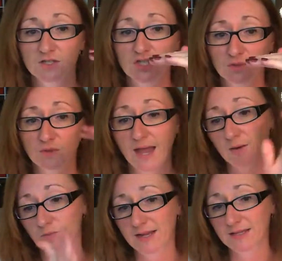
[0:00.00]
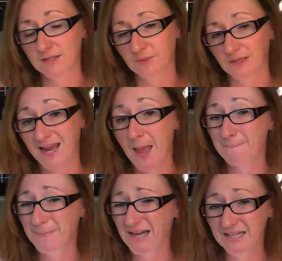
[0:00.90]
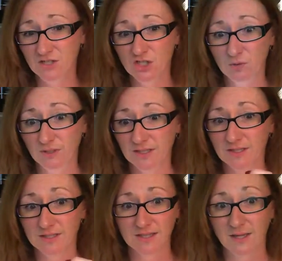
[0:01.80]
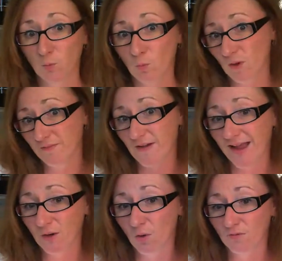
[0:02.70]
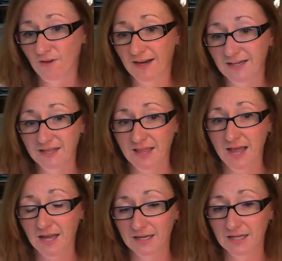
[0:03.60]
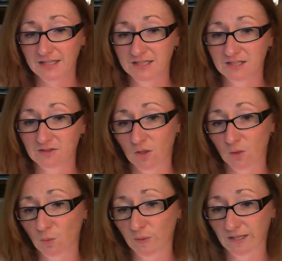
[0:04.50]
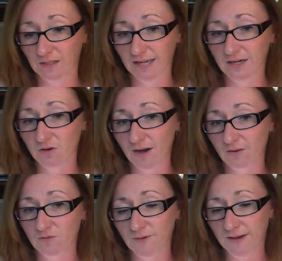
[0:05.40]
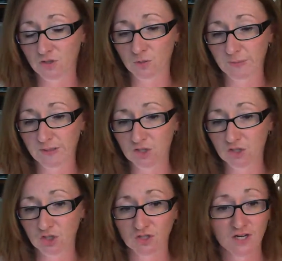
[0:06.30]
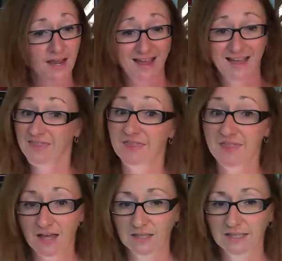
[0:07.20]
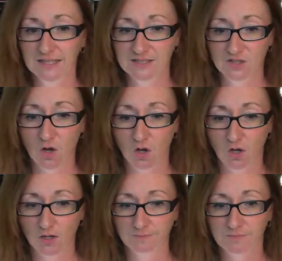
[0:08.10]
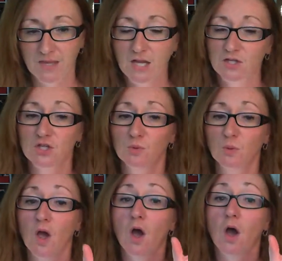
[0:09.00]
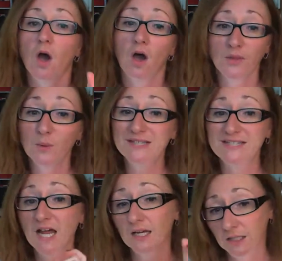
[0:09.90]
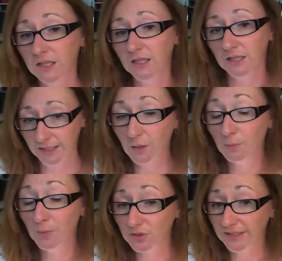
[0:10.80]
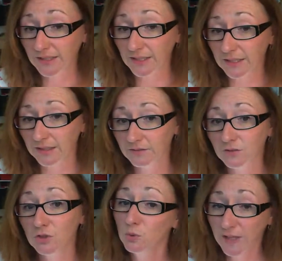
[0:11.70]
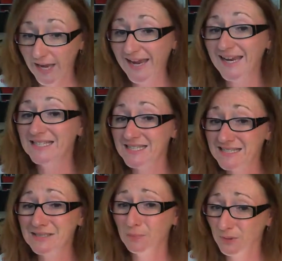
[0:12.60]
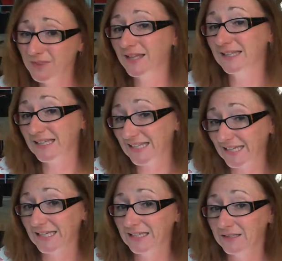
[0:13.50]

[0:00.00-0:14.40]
to that recipe. My issue is like, what if I don't find that until a week later? I don't find your picture and then that link is gone. So although it's not a clickable link, you can still put the link